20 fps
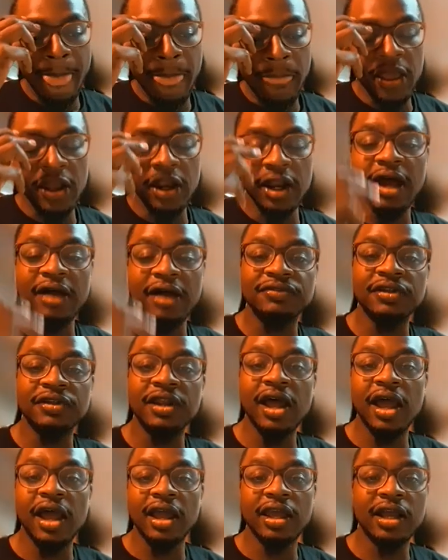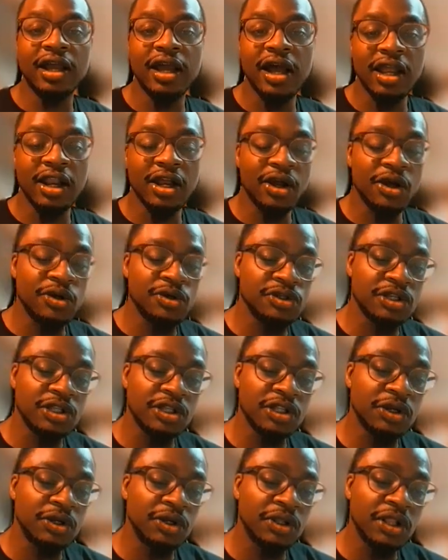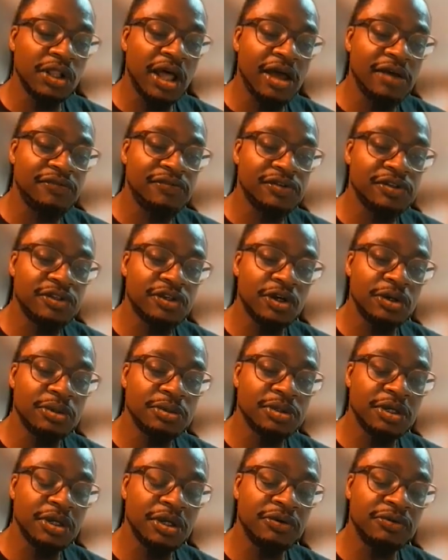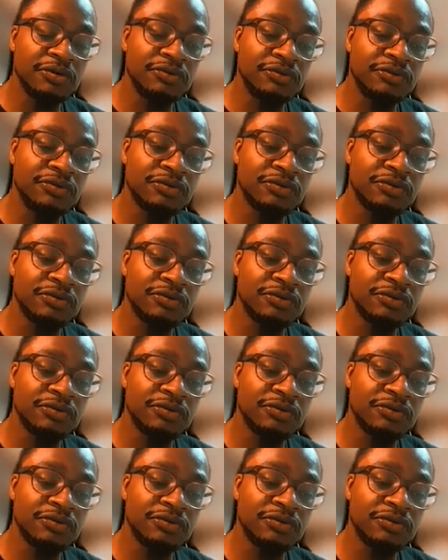Then after that, it kind of goes a little left in terms of